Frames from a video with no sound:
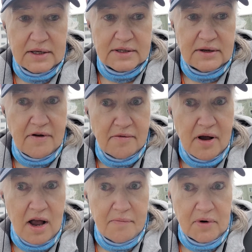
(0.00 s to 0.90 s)
stiff
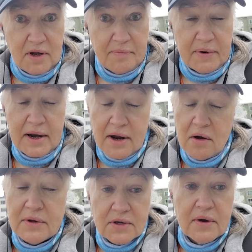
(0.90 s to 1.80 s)
upper lip. But I
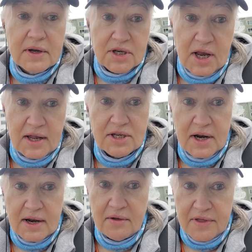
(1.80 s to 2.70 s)
know it's going to change,
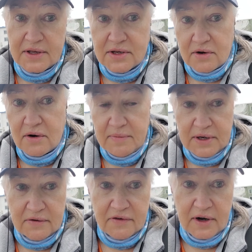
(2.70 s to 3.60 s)
and I know things are going to be
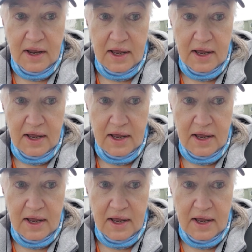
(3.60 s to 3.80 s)
different,